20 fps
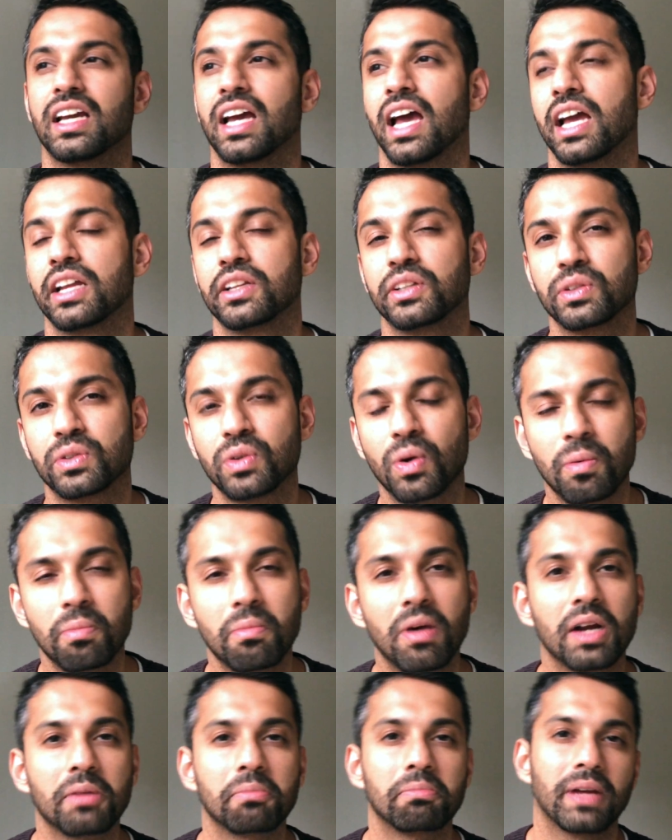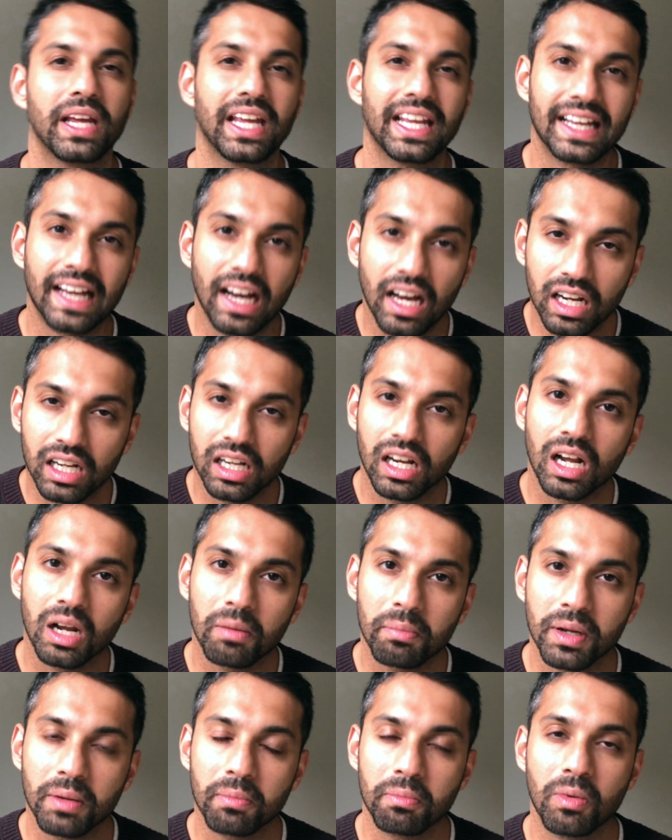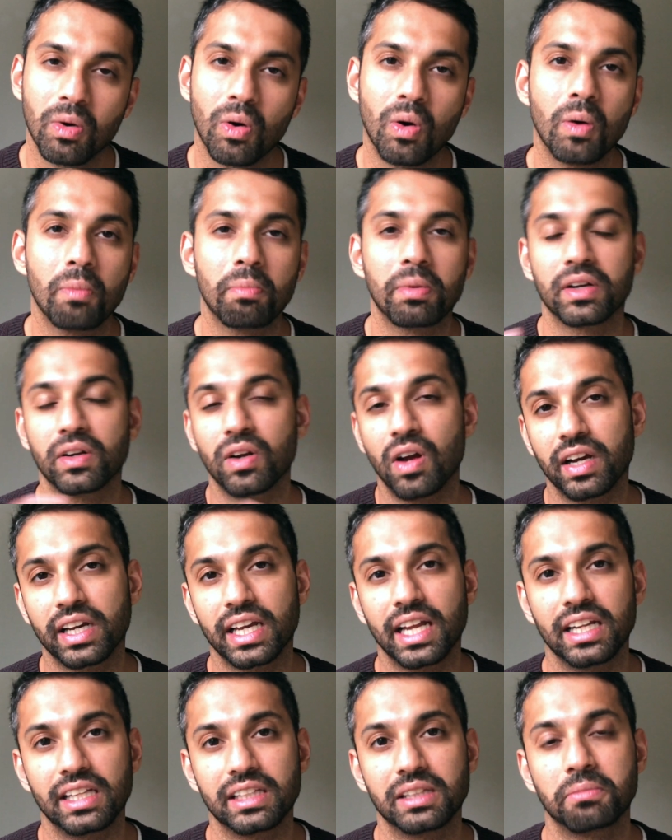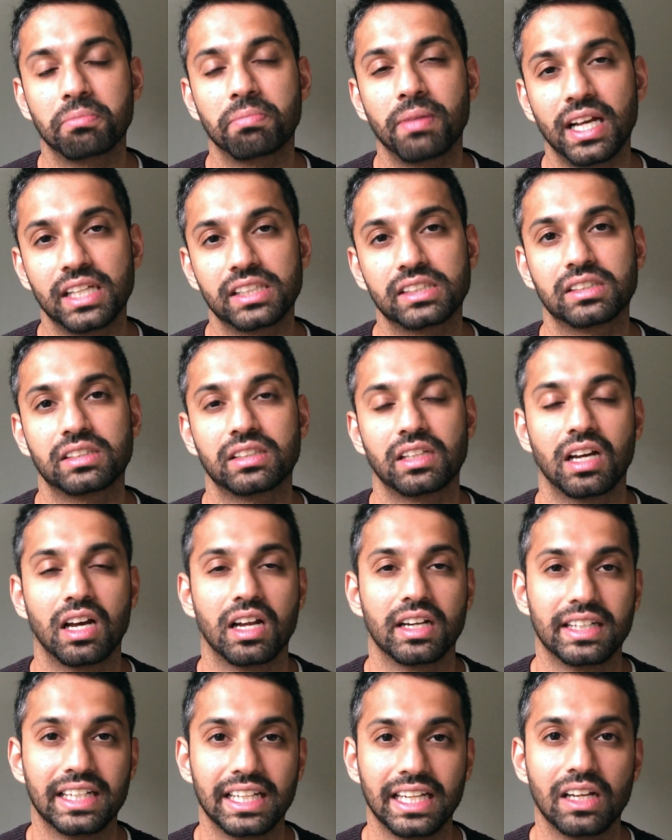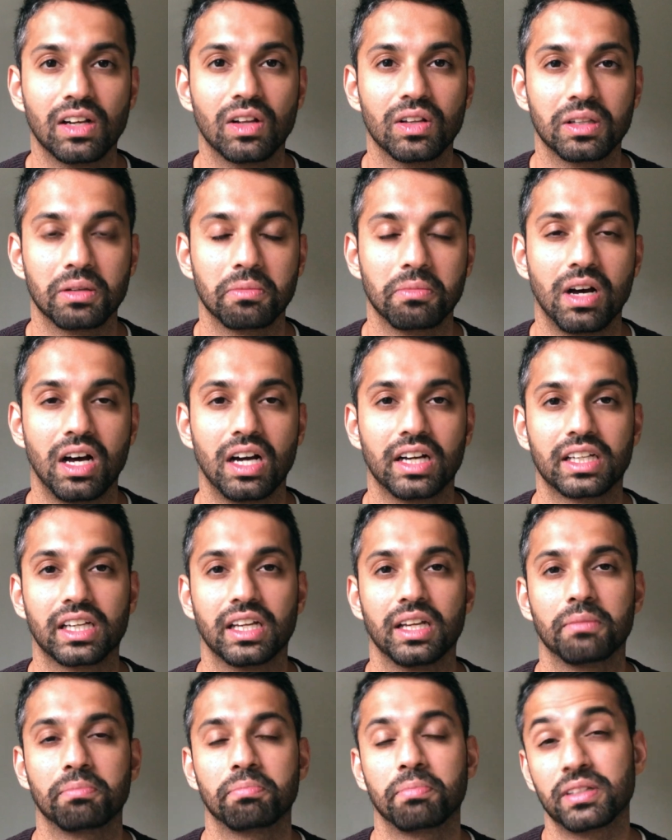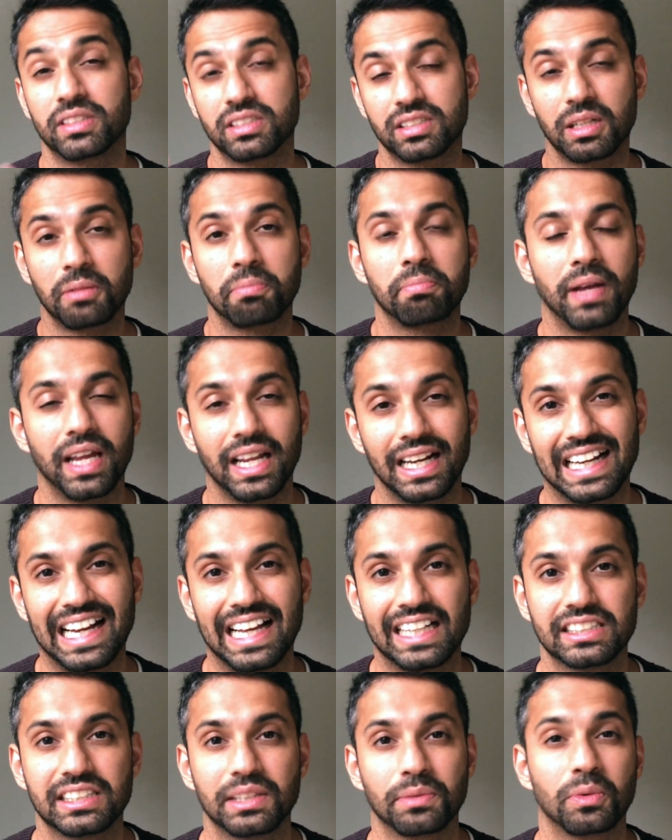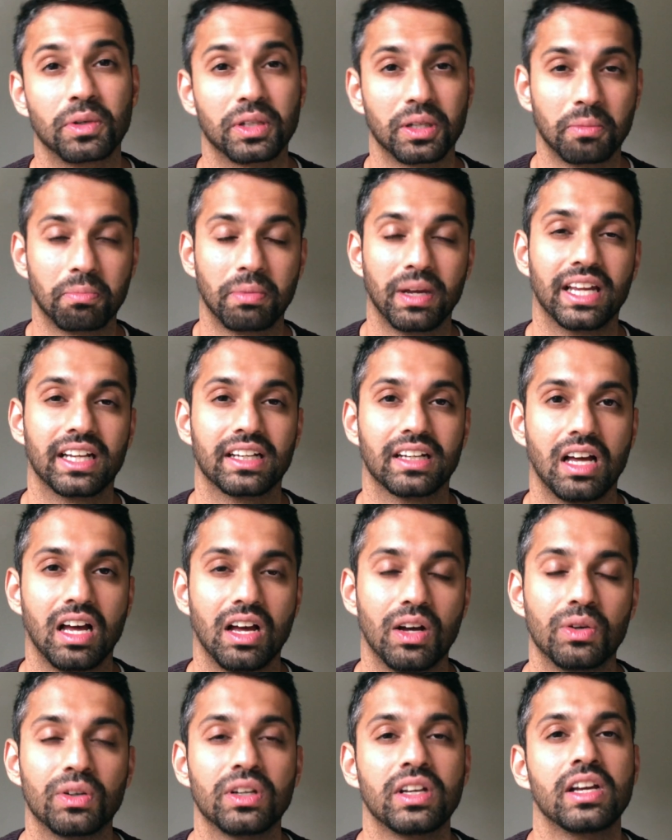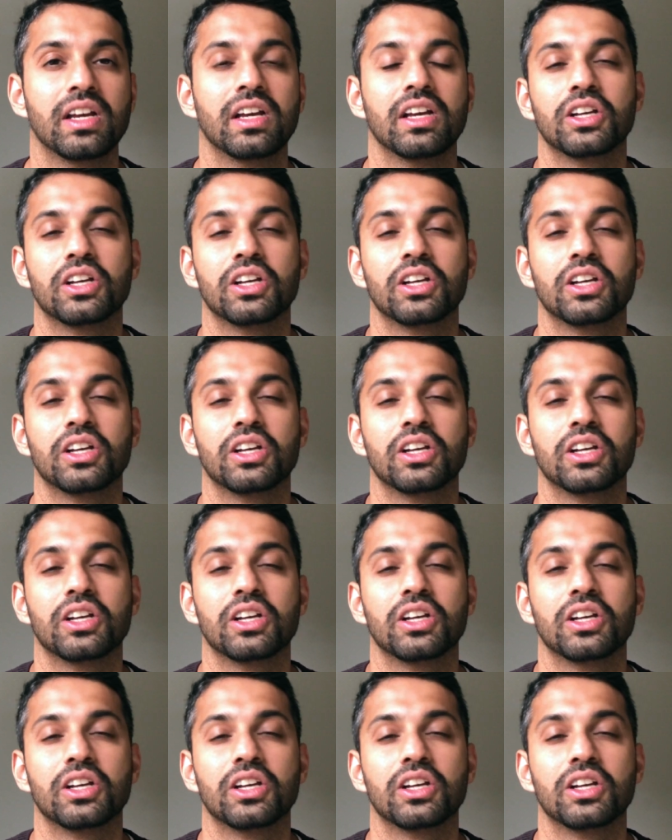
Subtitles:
and you don't mind paying a little bit more but not getting the best deal on the market, but still paying less than what you're paying now.